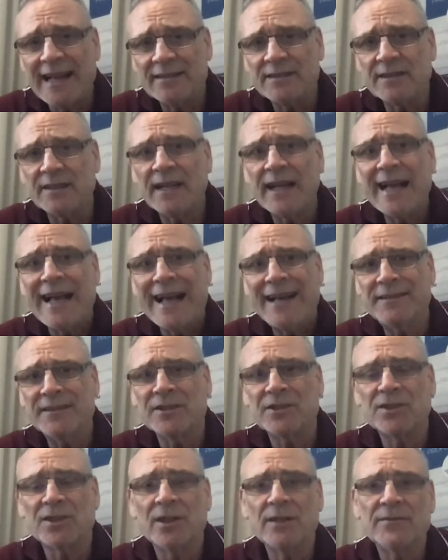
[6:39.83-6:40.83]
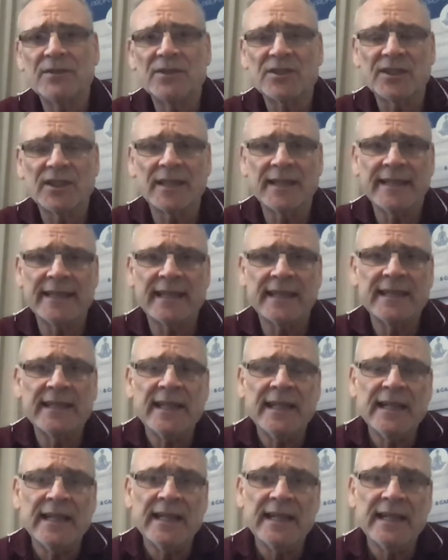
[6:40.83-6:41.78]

as a as a surface cleaner